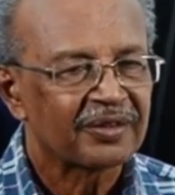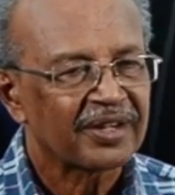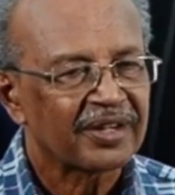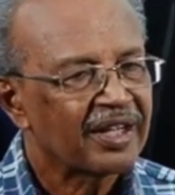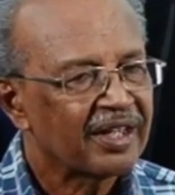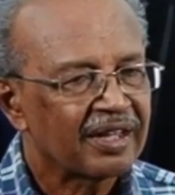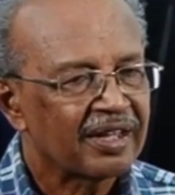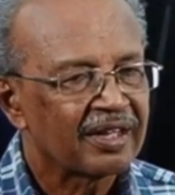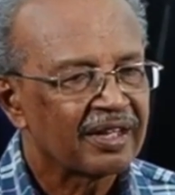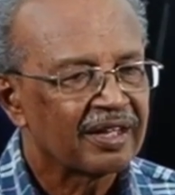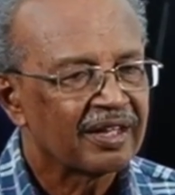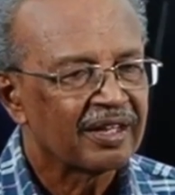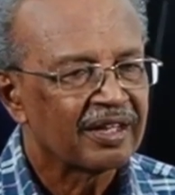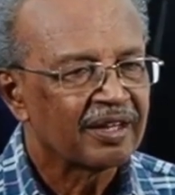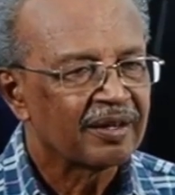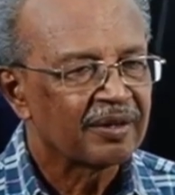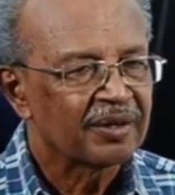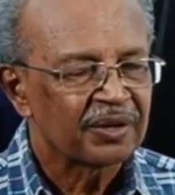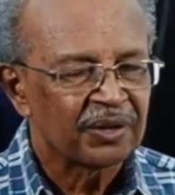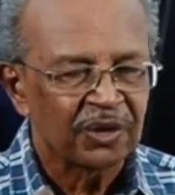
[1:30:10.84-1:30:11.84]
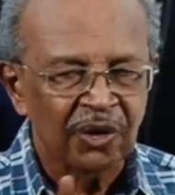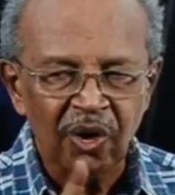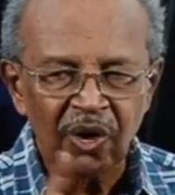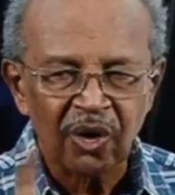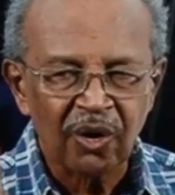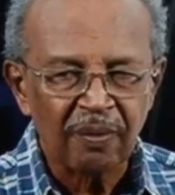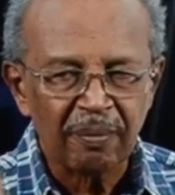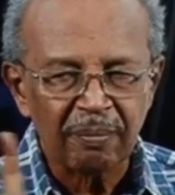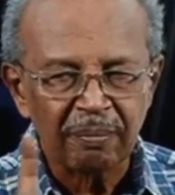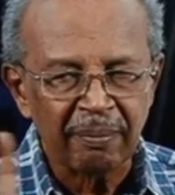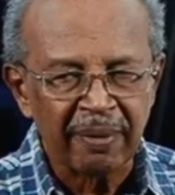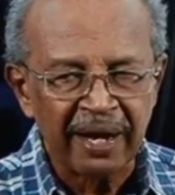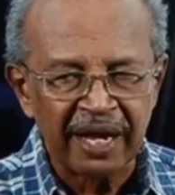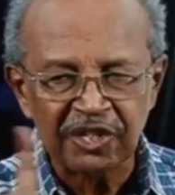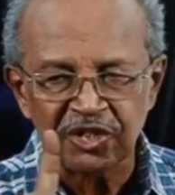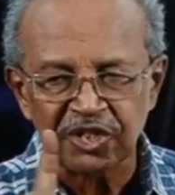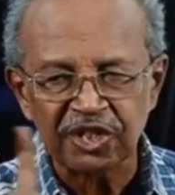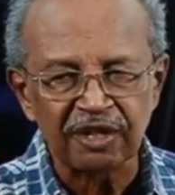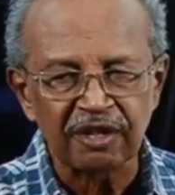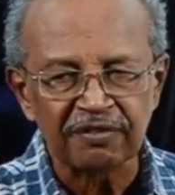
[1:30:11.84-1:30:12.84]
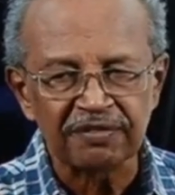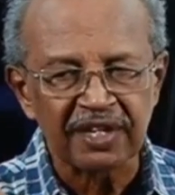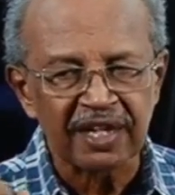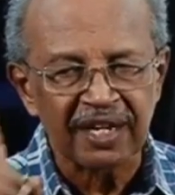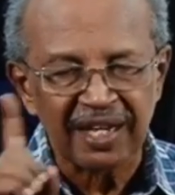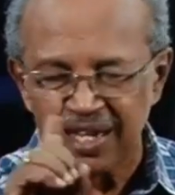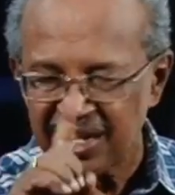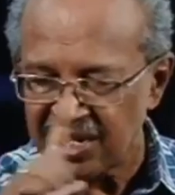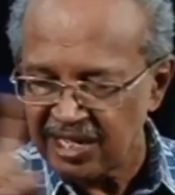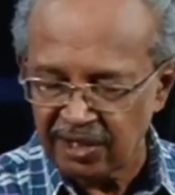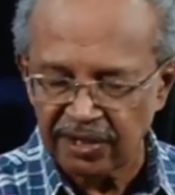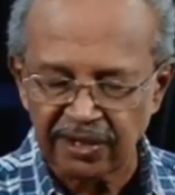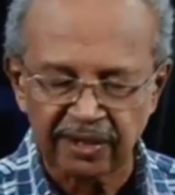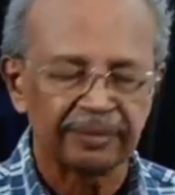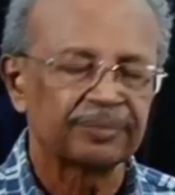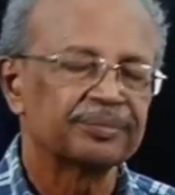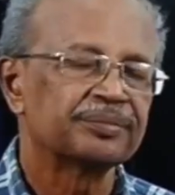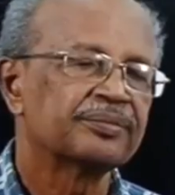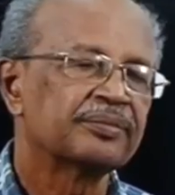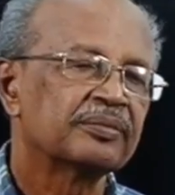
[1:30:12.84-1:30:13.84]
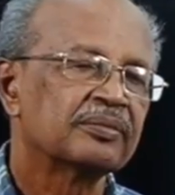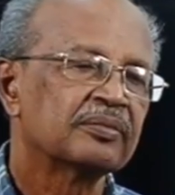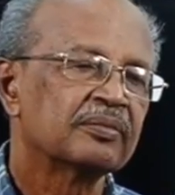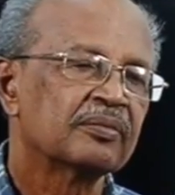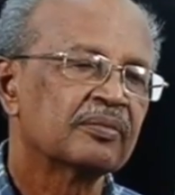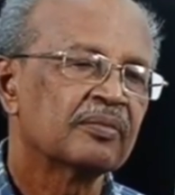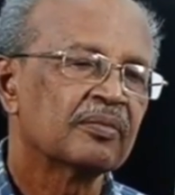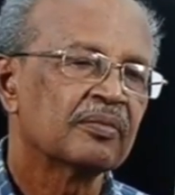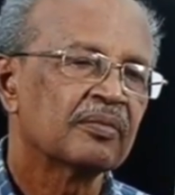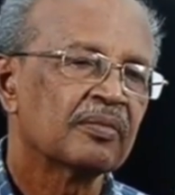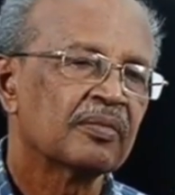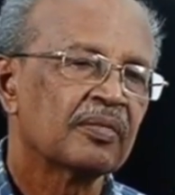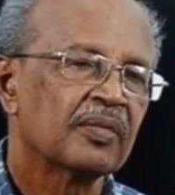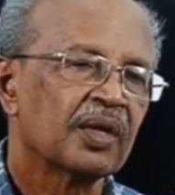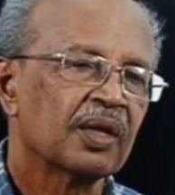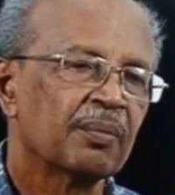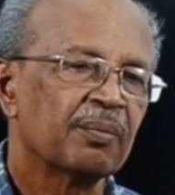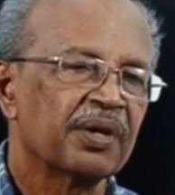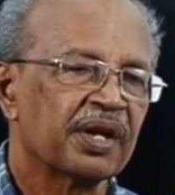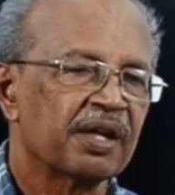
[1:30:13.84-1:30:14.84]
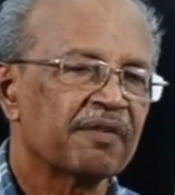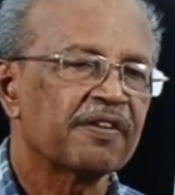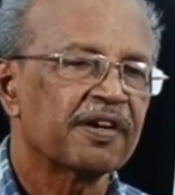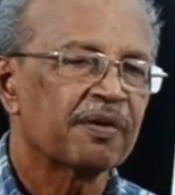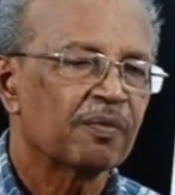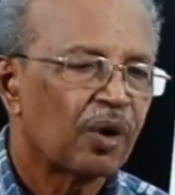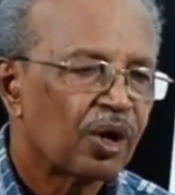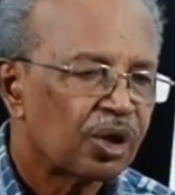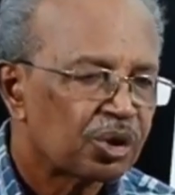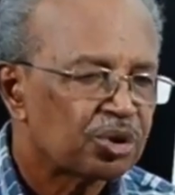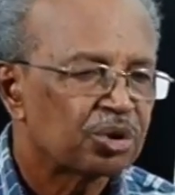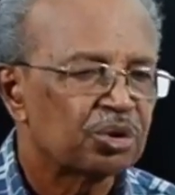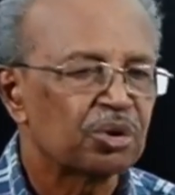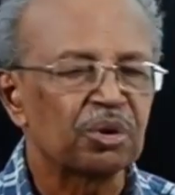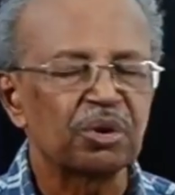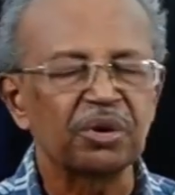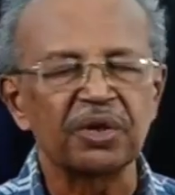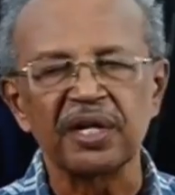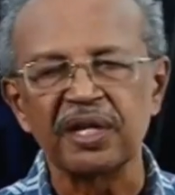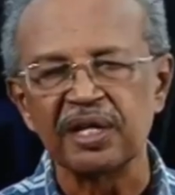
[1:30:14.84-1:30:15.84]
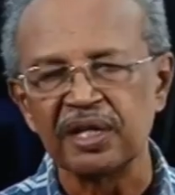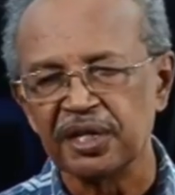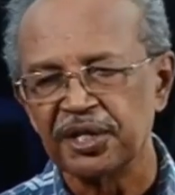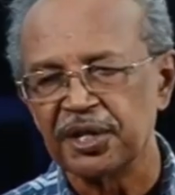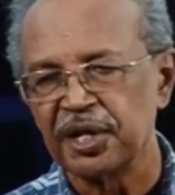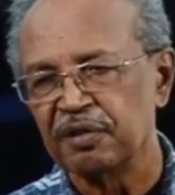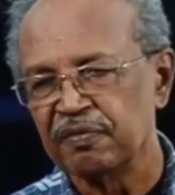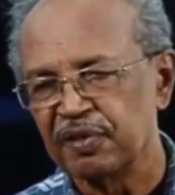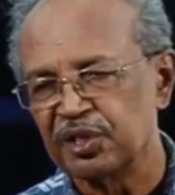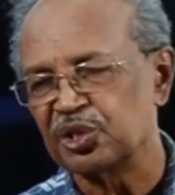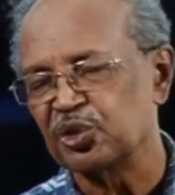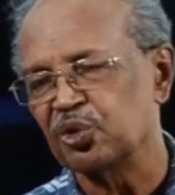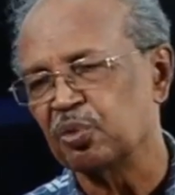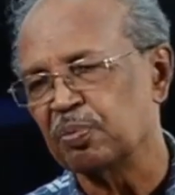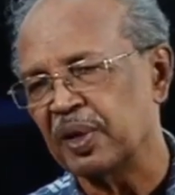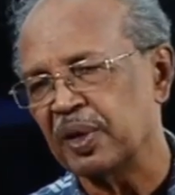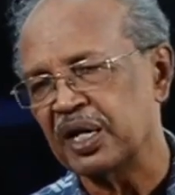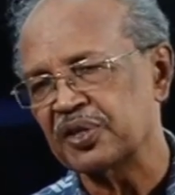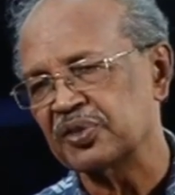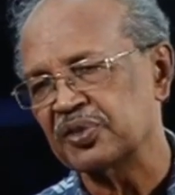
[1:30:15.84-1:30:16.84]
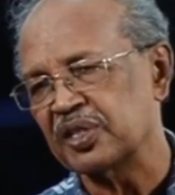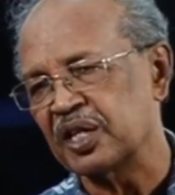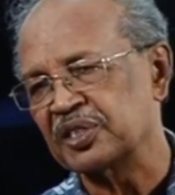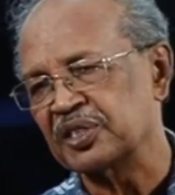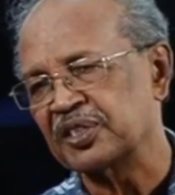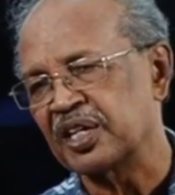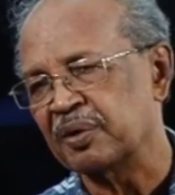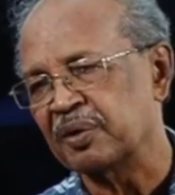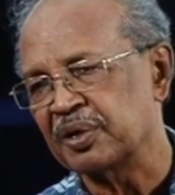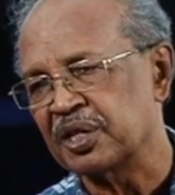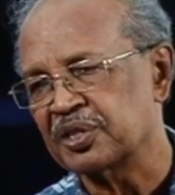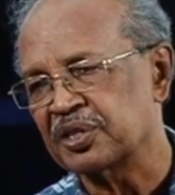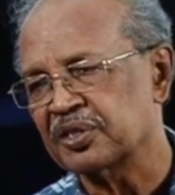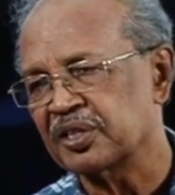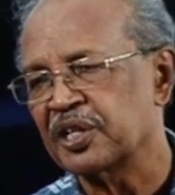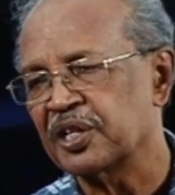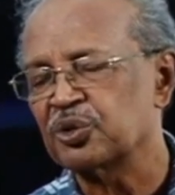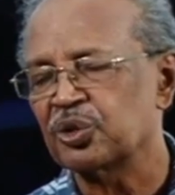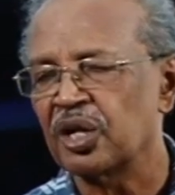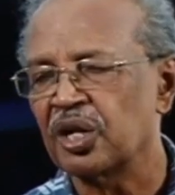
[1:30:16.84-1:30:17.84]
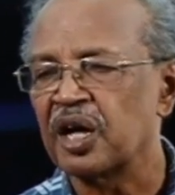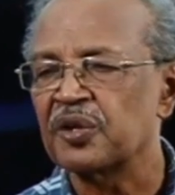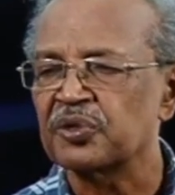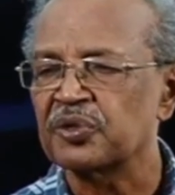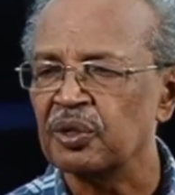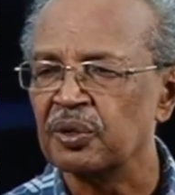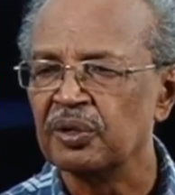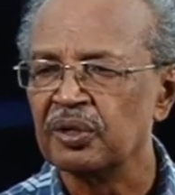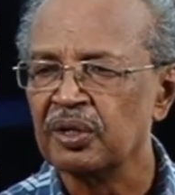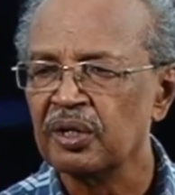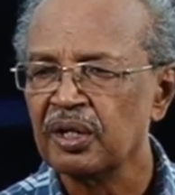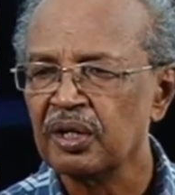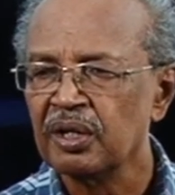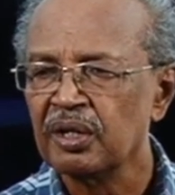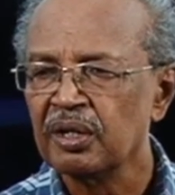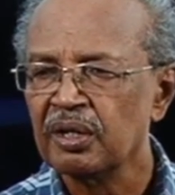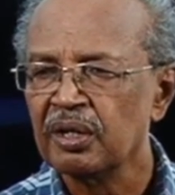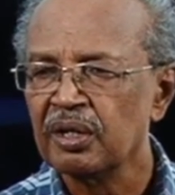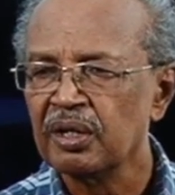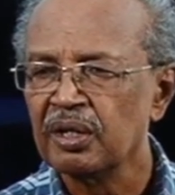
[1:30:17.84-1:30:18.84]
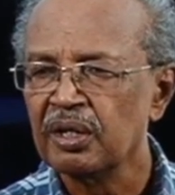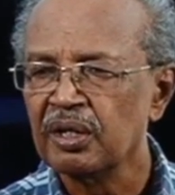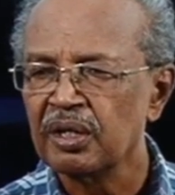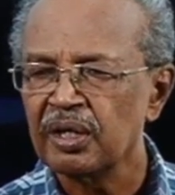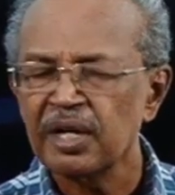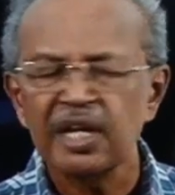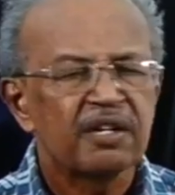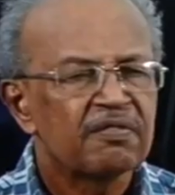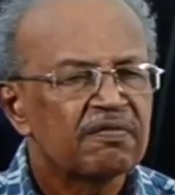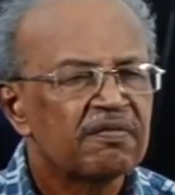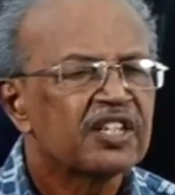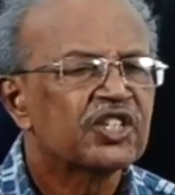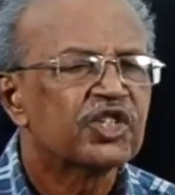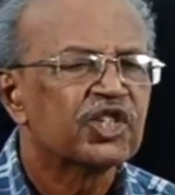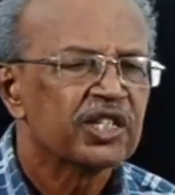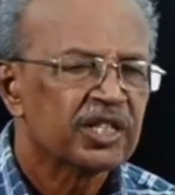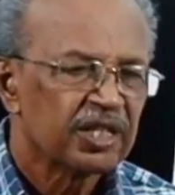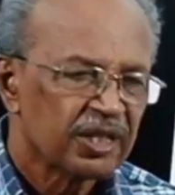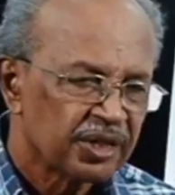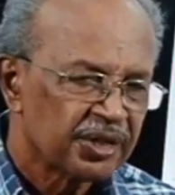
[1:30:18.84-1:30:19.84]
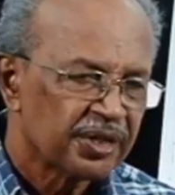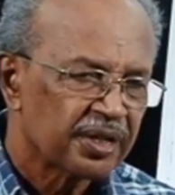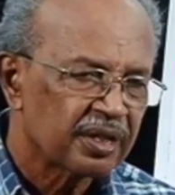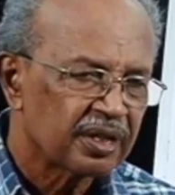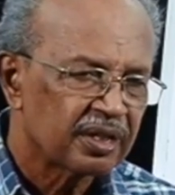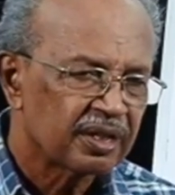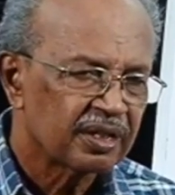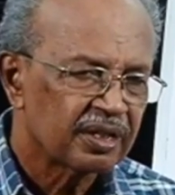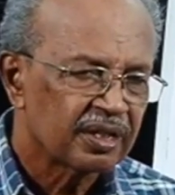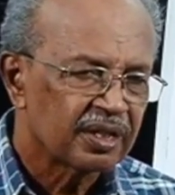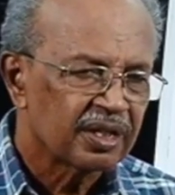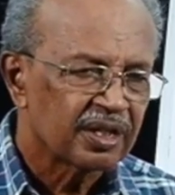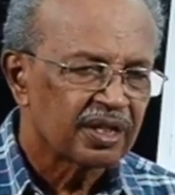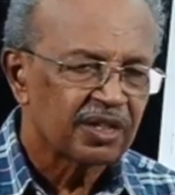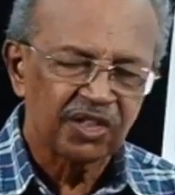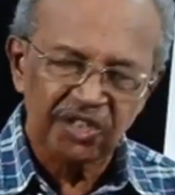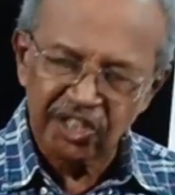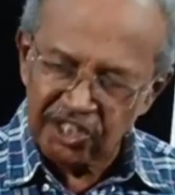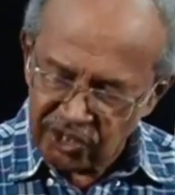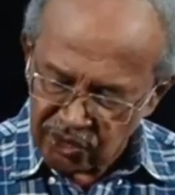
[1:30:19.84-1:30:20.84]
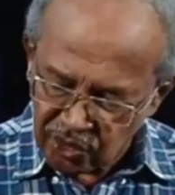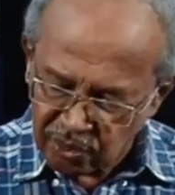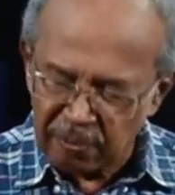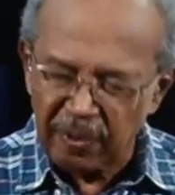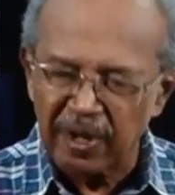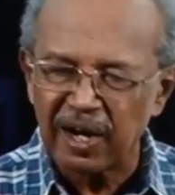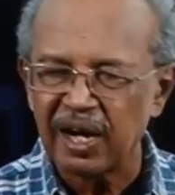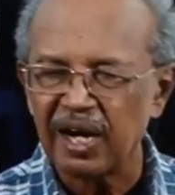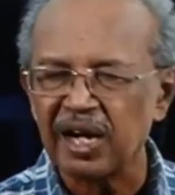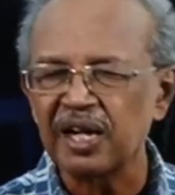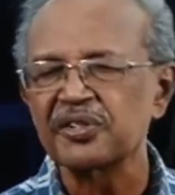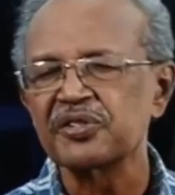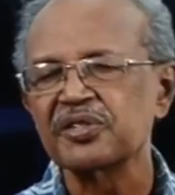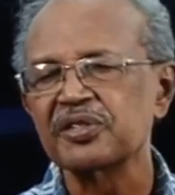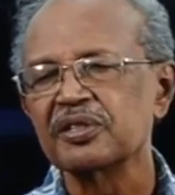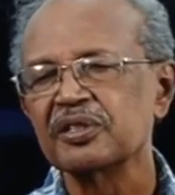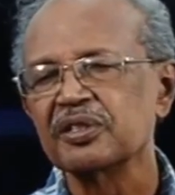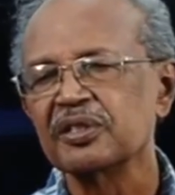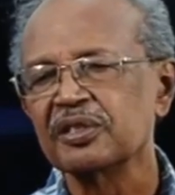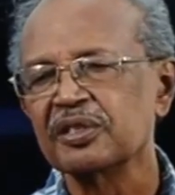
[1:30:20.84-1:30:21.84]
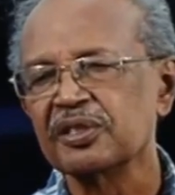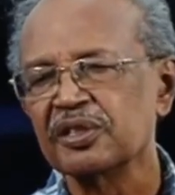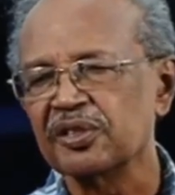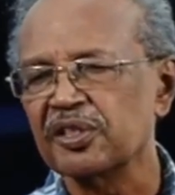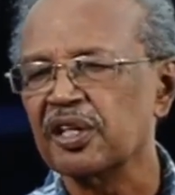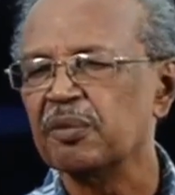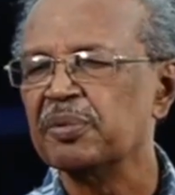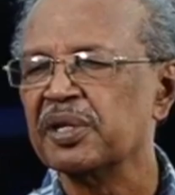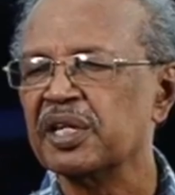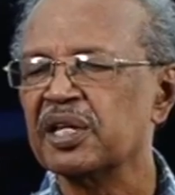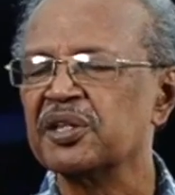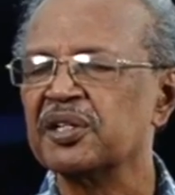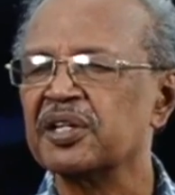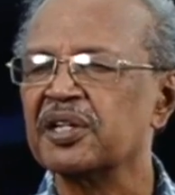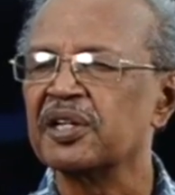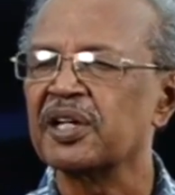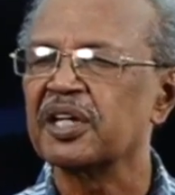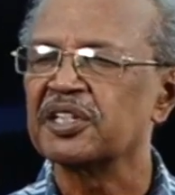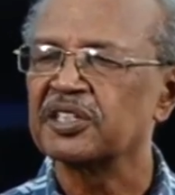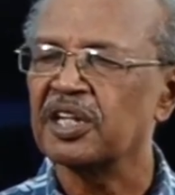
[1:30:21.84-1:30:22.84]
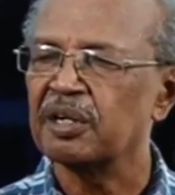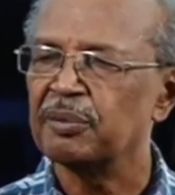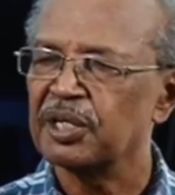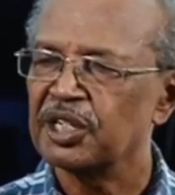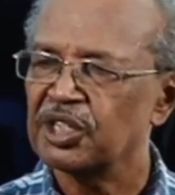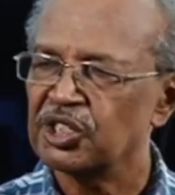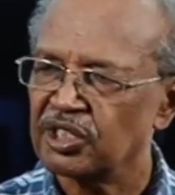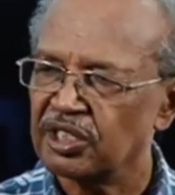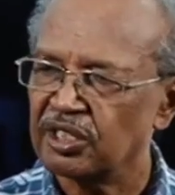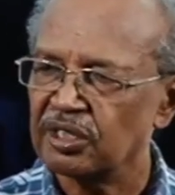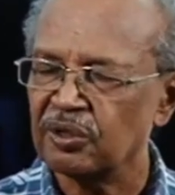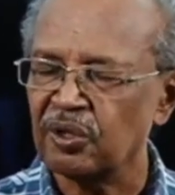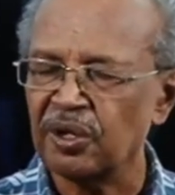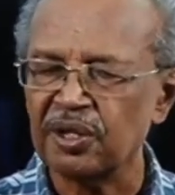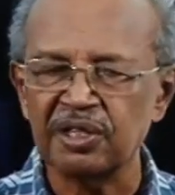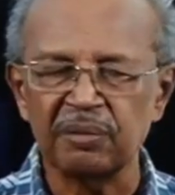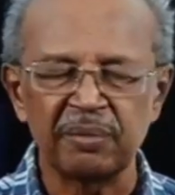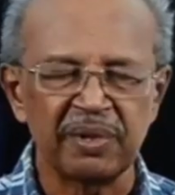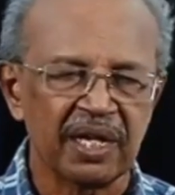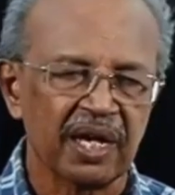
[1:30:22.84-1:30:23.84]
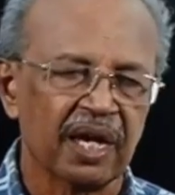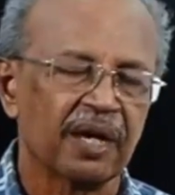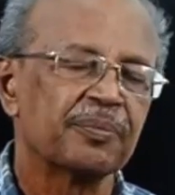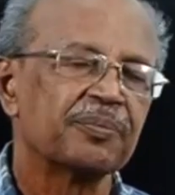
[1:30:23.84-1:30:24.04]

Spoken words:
Okay, no mention of the year. But if I want to know the year in which you passed the examination, I should ask you, in which year did you pass the BA degree examination or the BA?